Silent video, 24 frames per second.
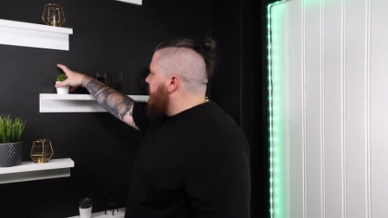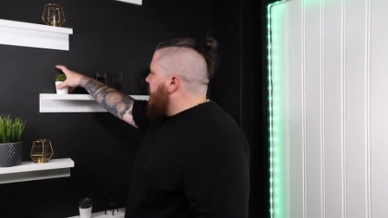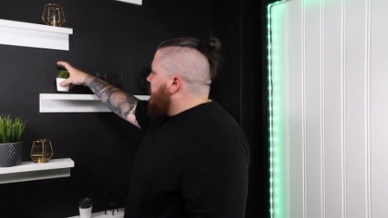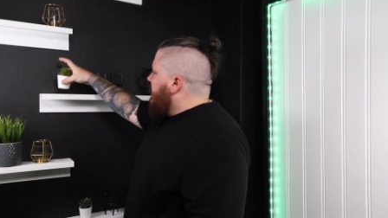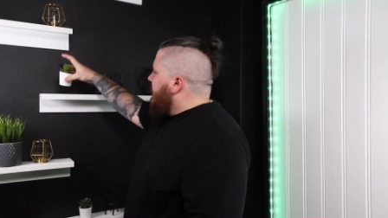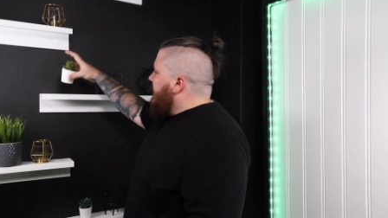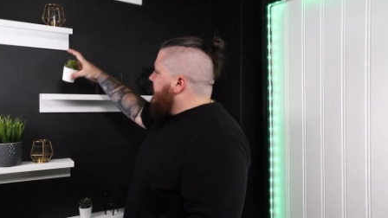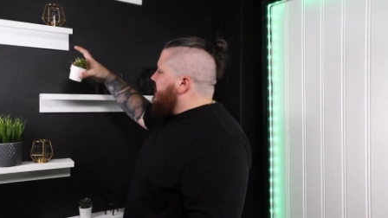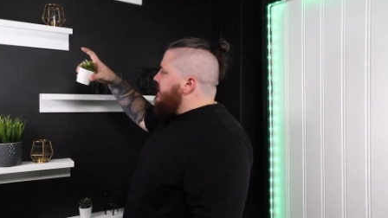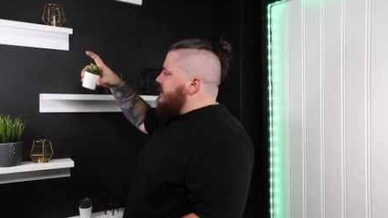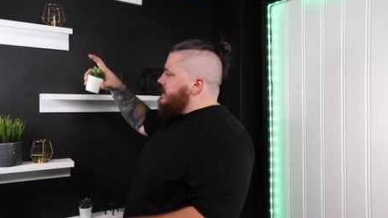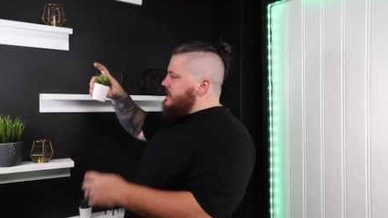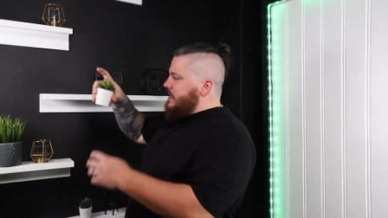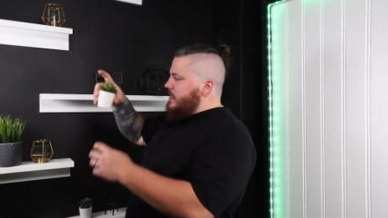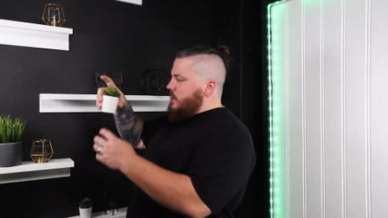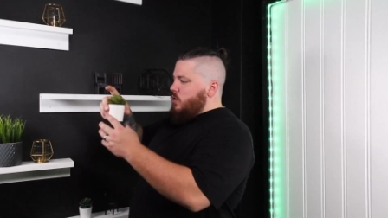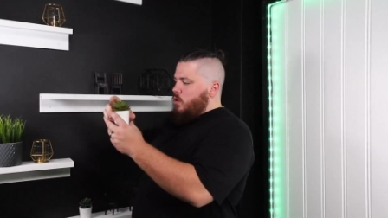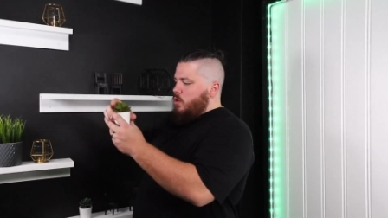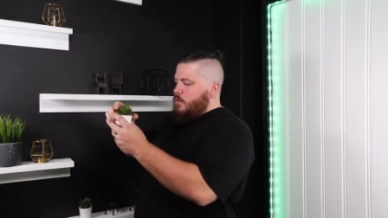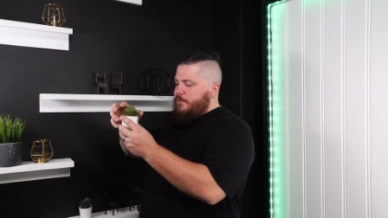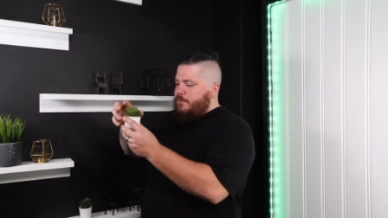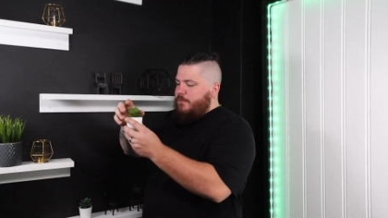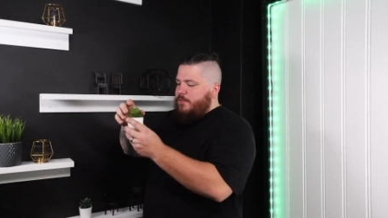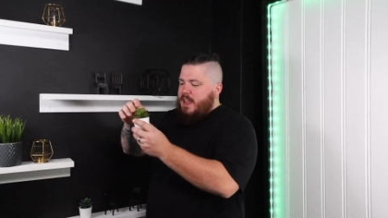like this
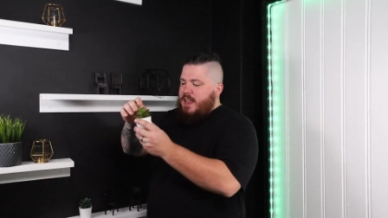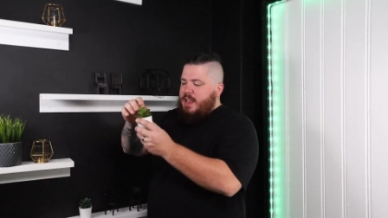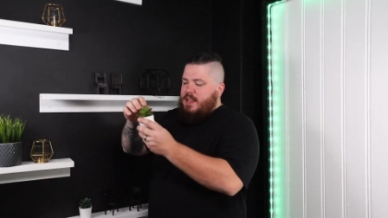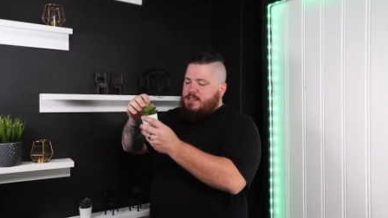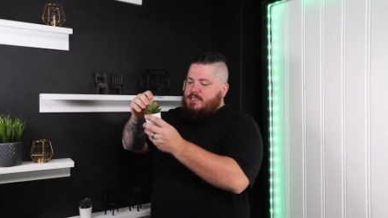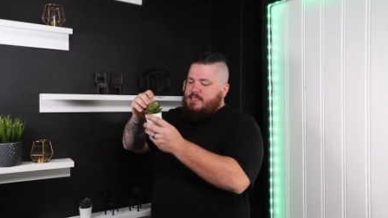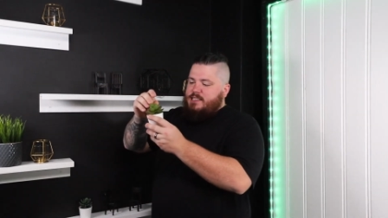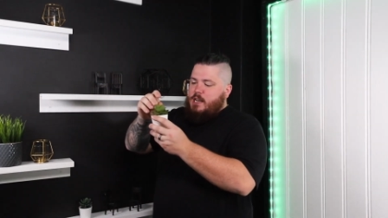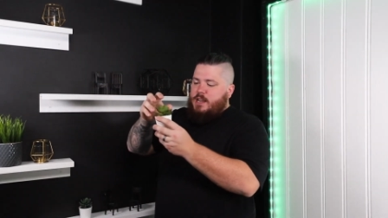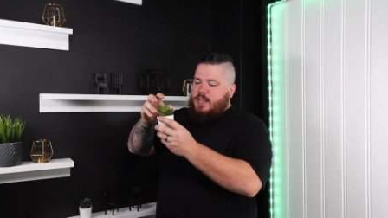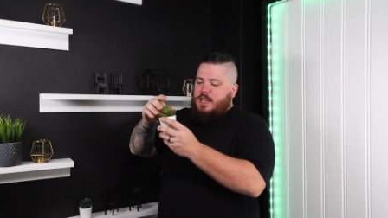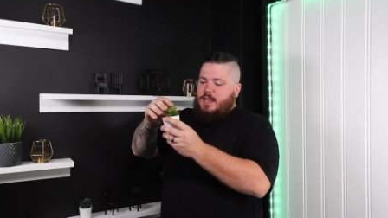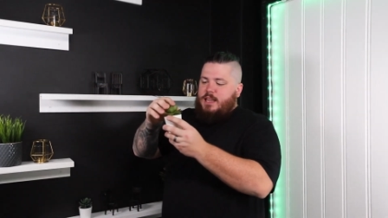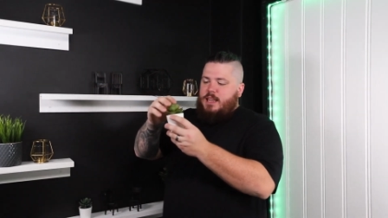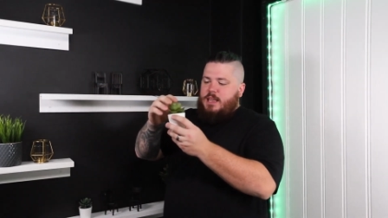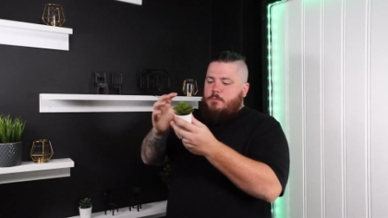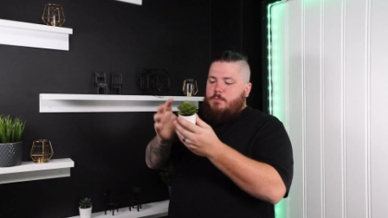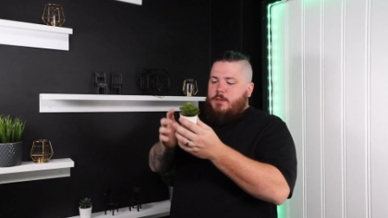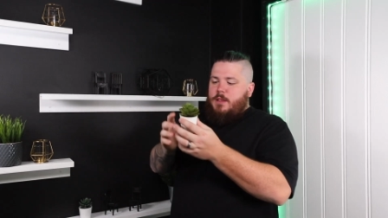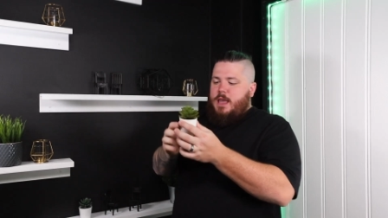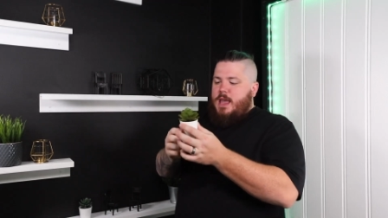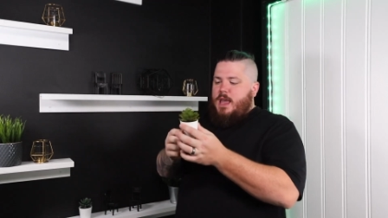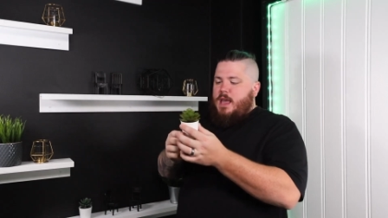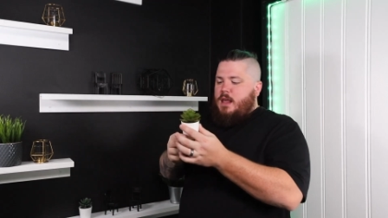little fake succulent
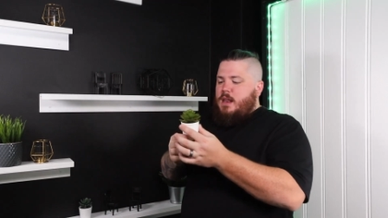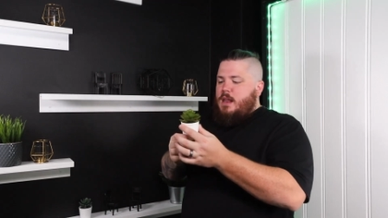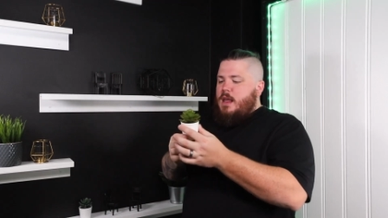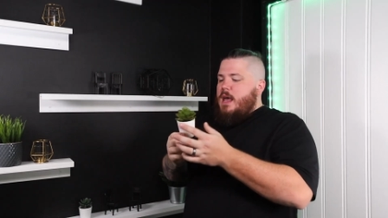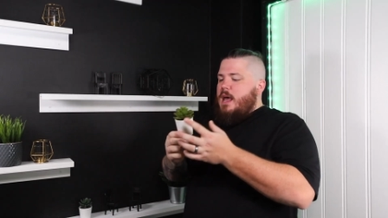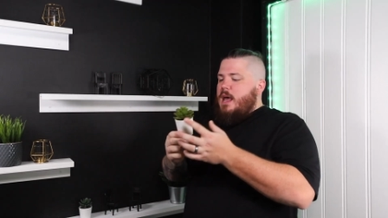plant